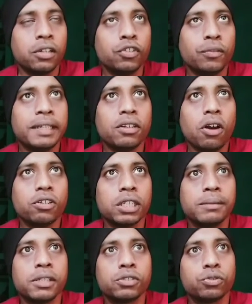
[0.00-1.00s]
you were
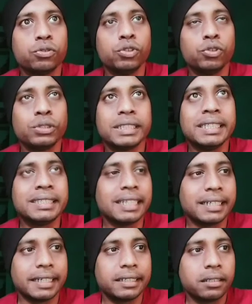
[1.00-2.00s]
not able to use
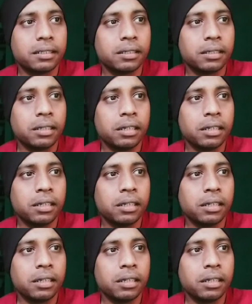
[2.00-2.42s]
internet.